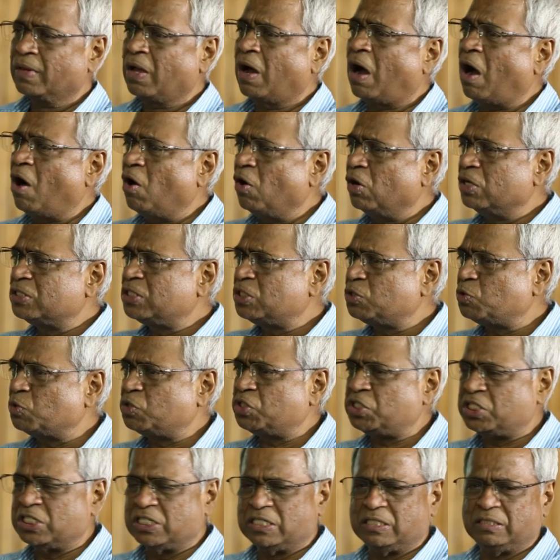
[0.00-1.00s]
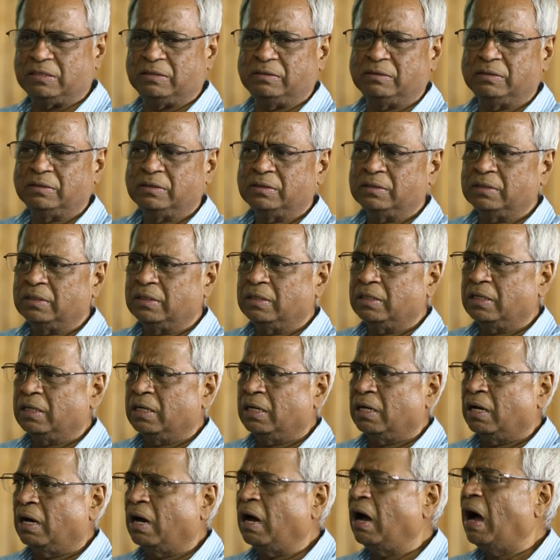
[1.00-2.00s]
all switching.
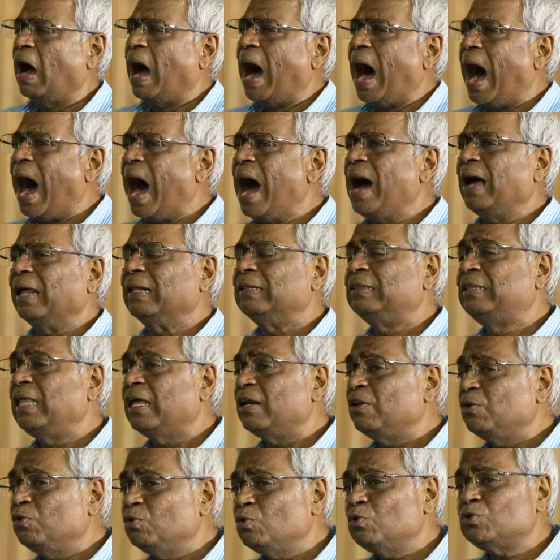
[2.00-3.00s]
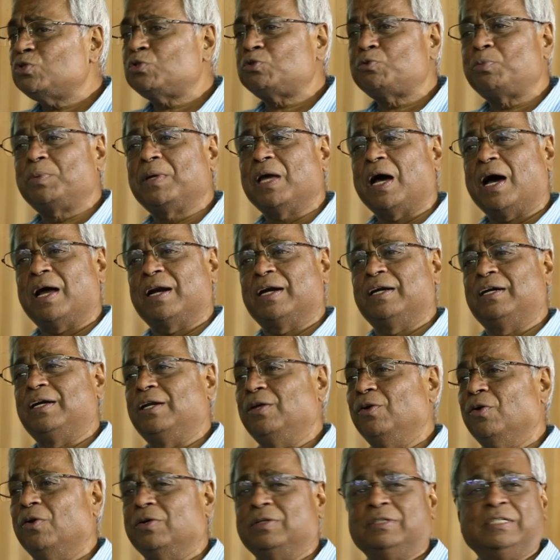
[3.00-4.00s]
There used to be
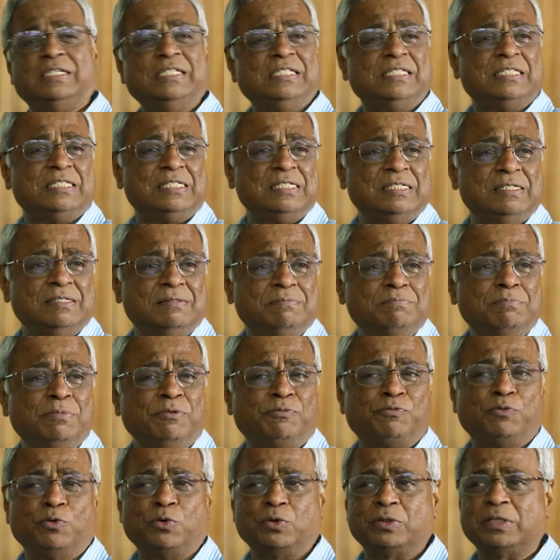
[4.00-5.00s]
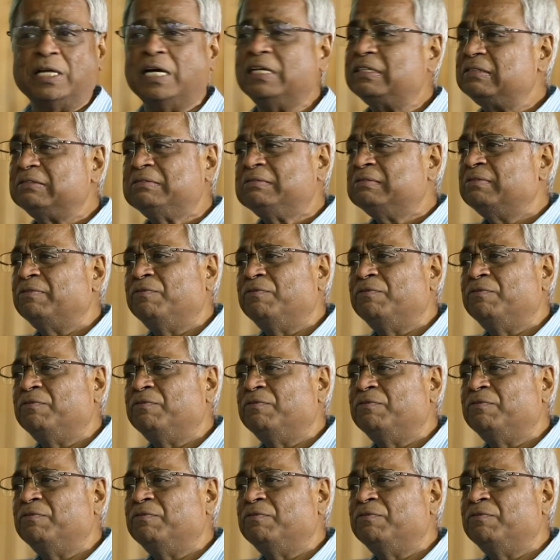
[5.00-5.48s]
R&D on DC before that,